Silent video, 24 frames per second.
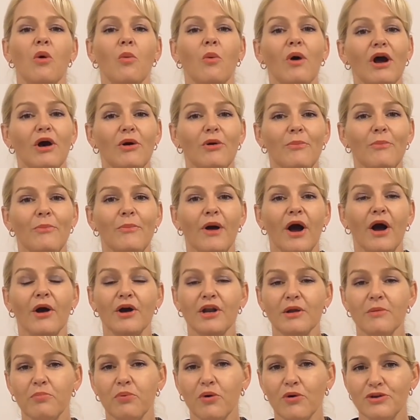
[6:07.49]
Well, I'm
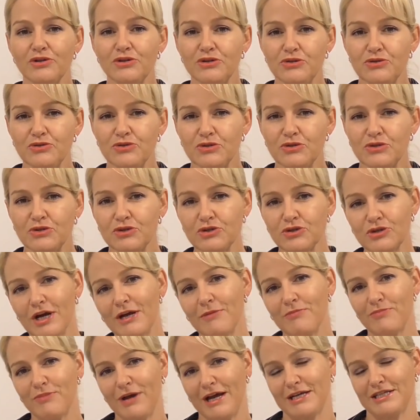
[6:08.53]
going to point you
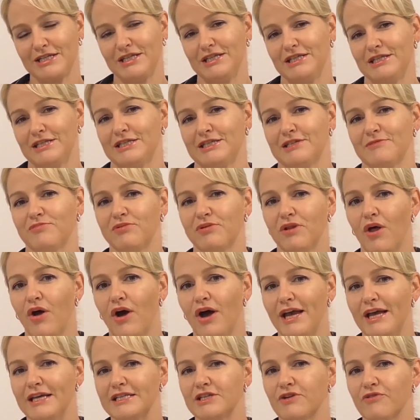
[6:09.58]
straight back to the
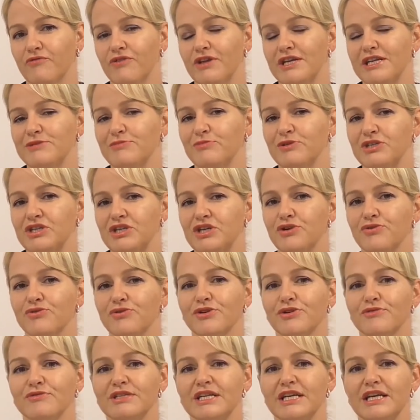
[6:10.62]
suppliers of these
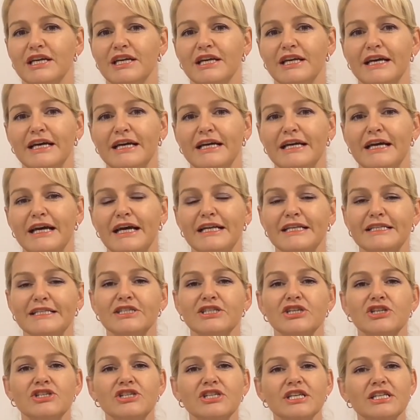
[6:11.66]
materials here and
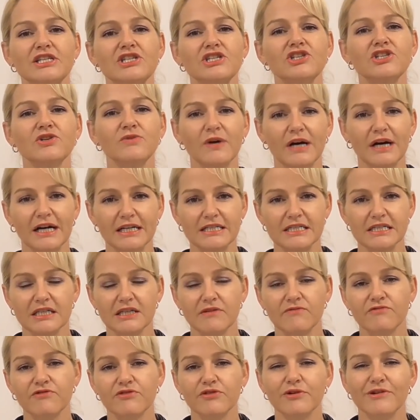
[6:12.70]
suggest you ask
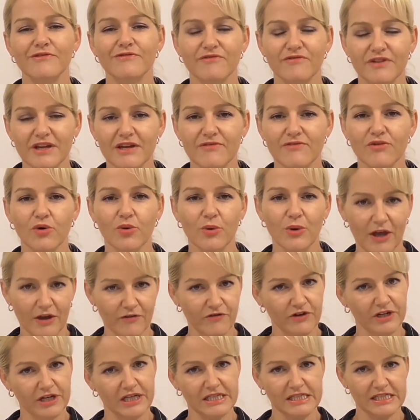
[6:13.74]
them for in vivo
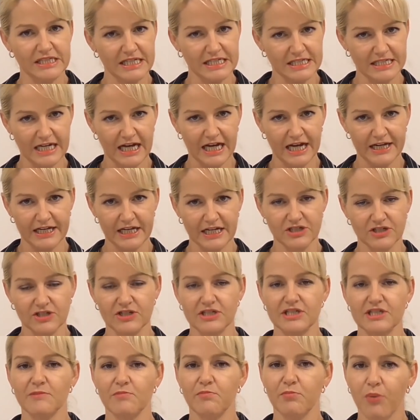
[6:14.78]
efficacy data
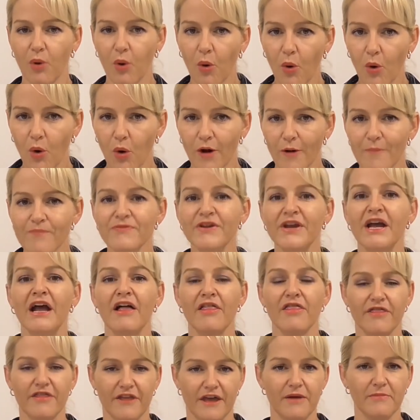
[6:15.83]
to support
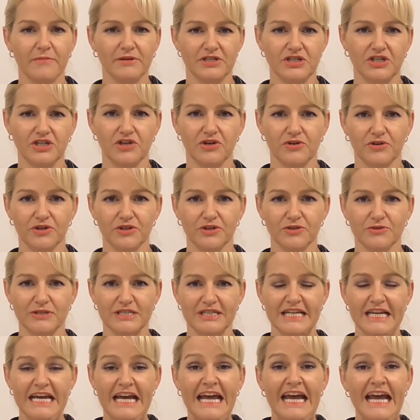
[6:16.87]
their
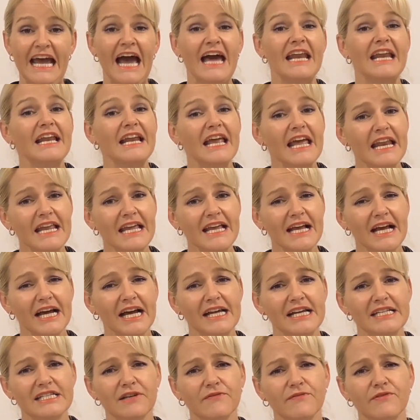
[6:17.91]
materials. And in any
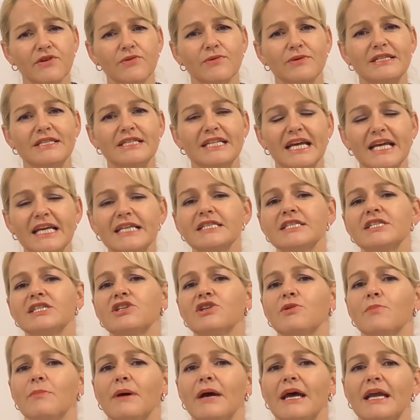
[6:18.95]
case, if you intend
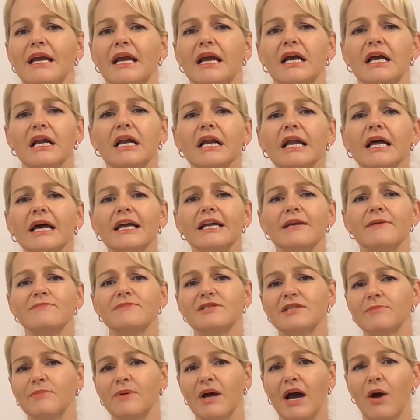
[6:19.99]
to make
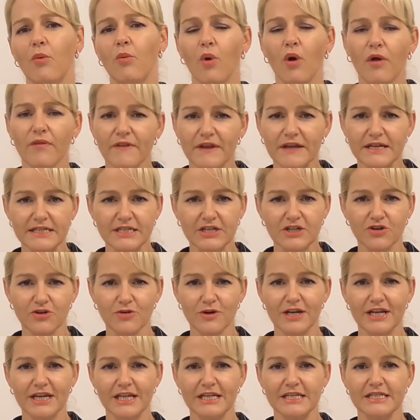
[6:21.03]
claims about what these
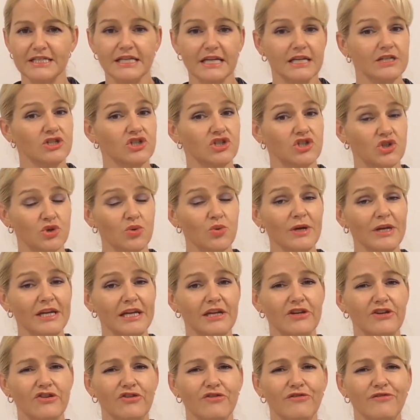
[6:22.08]
ingredients are doing
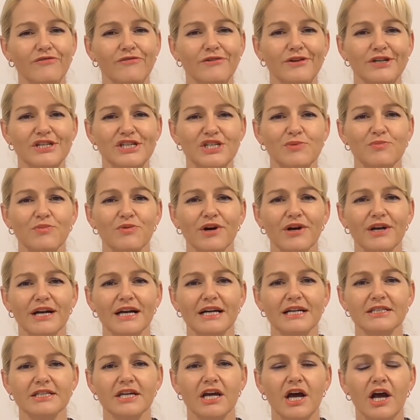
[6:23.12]
in your finished
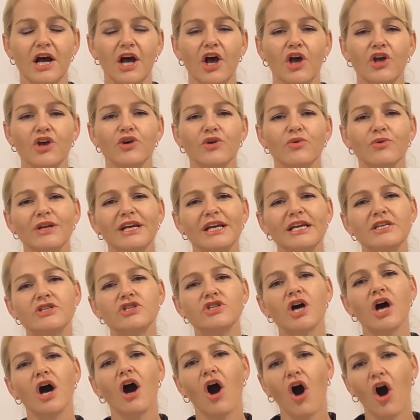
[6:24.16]
product, you'll need
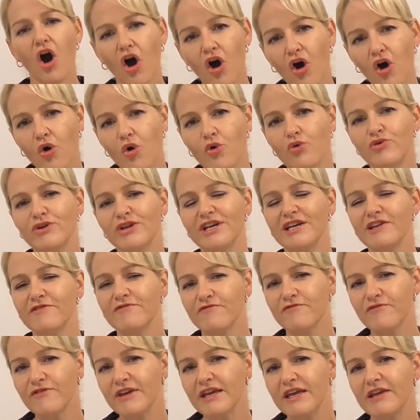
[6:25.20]
to hold
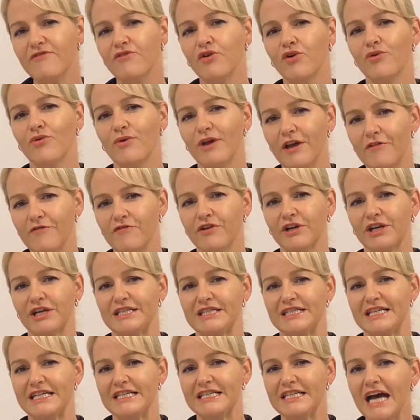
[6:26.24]
in vivo
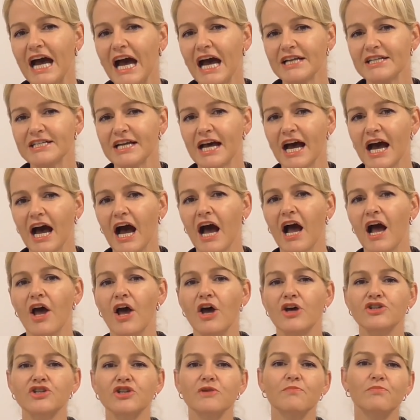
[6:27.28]
efficacy data
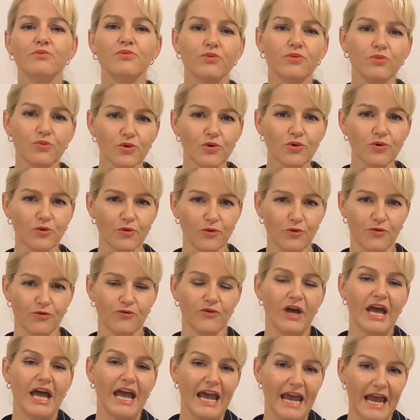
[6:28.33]
to
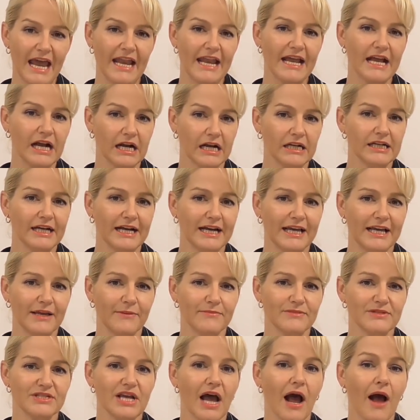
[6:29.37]
prove any
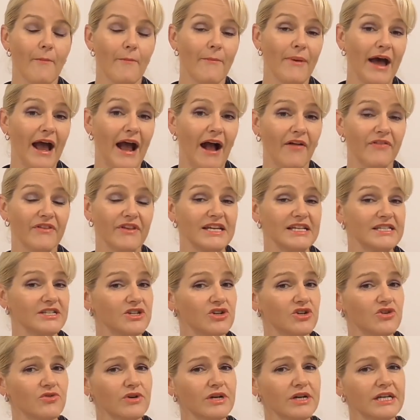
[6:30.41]
claims about these
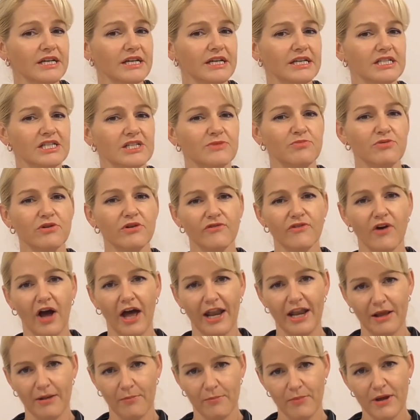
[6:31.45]
ingredients
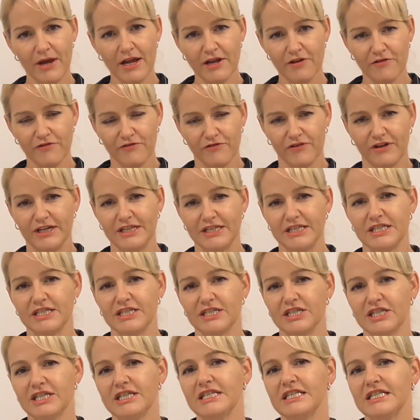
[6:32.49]
providing benefits
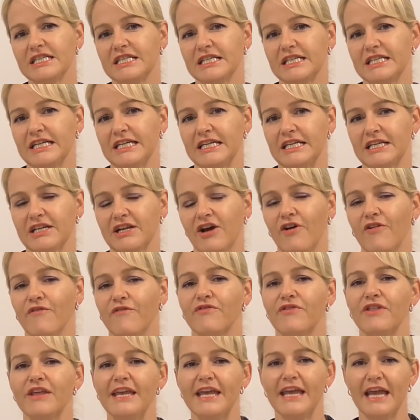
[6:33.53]
to the skin
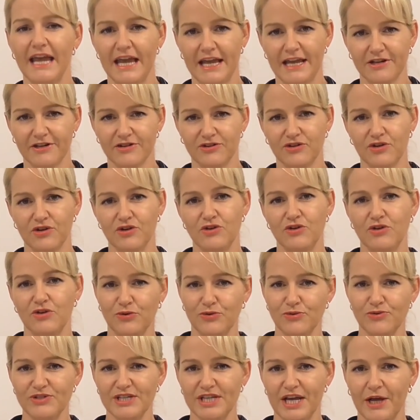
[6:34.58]
of the end
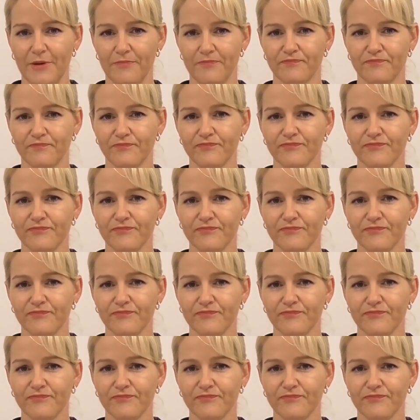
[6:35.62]
user.